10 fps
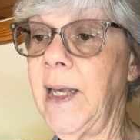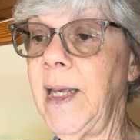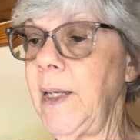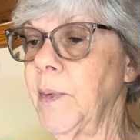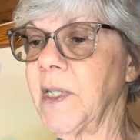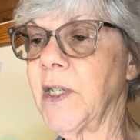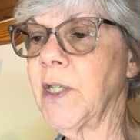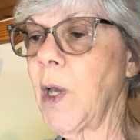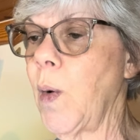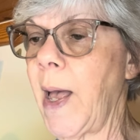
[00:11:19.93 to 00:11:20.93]
He was
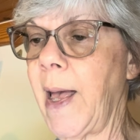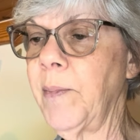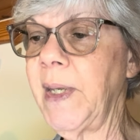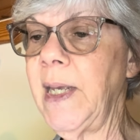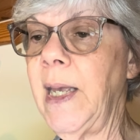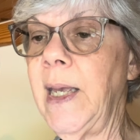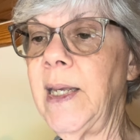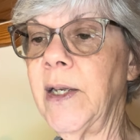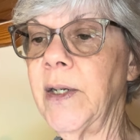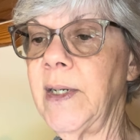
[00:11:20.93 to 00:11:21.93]
so happy
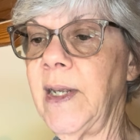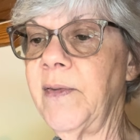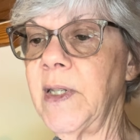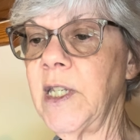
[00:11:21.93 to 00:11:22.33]
he couldn't even